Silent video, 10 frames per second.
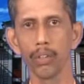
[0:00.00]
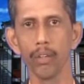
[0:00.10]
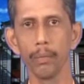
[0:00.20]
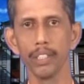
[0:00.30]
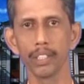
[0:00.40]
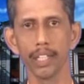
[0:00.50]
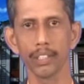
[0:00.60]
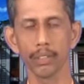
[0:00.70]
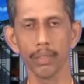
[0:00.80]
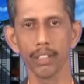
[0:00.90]
will be the
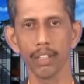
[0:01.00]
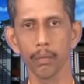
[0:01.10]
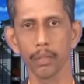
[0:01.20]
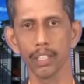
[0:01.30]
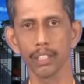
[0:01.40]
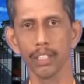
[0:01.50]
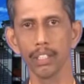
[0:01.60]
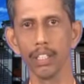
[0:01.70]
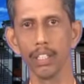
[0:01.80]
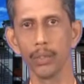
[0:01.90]
chances for the carbon dioxide
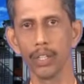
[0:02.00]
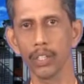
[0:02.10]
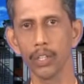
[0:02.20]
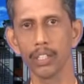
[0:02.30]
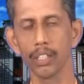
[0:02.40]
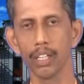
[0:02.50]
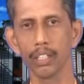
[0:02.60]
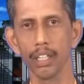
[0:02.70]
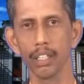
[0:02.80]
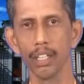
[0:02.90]
to enter into the
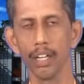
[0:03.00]
concrete,